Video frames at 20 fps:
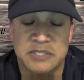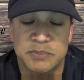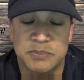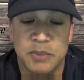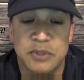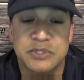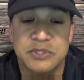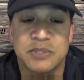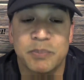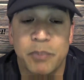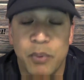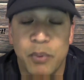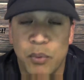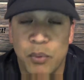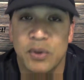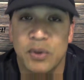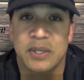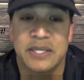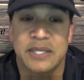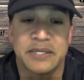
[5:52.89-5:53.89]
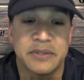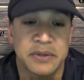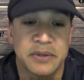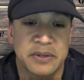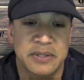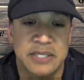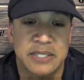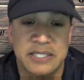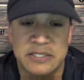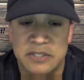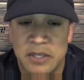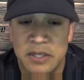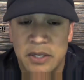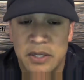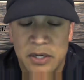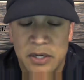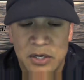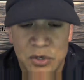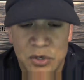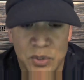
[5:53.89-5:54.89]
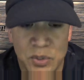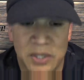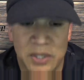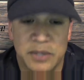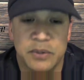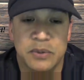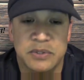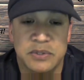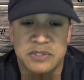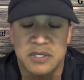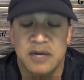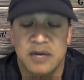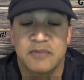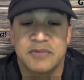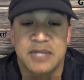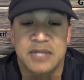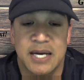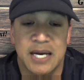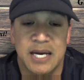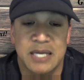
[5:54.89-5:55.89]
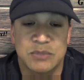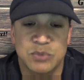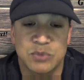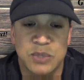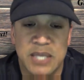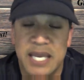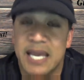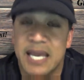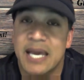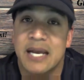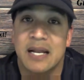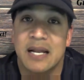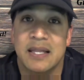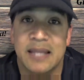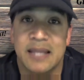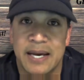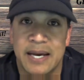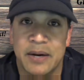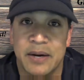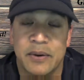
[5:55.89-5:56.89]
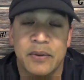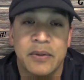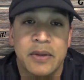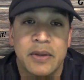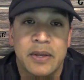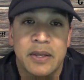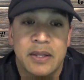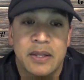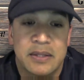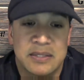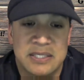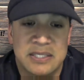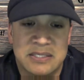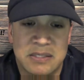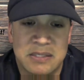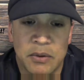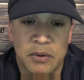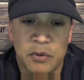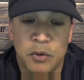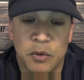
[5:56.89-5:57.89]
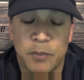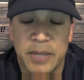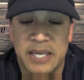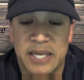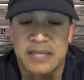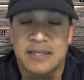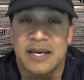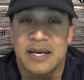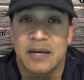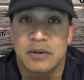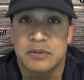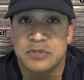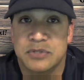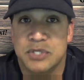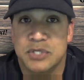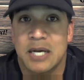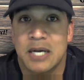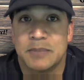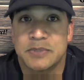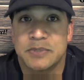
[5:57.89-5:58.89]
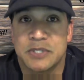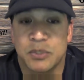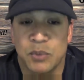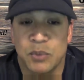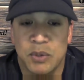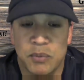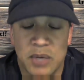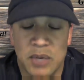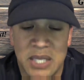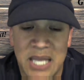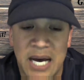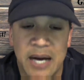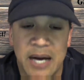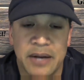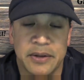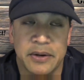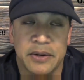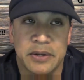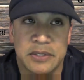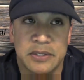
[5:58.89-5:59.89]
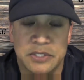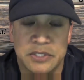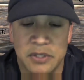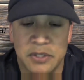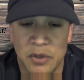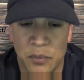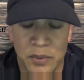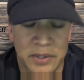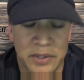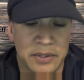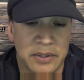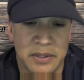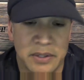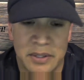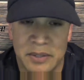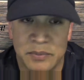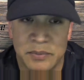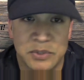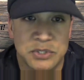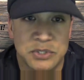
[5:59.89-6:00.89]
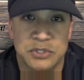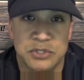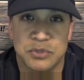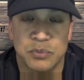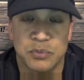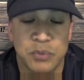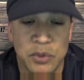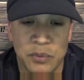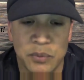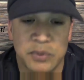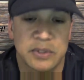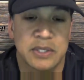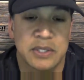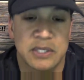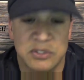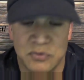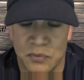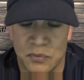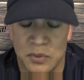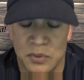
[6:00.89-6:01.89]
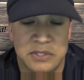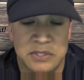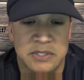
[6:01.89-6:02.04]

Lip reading: Most importantly, during these critical and tough times, we can't allow these local bait and tackle shops that we rely on to go under. It would just ruin things for us.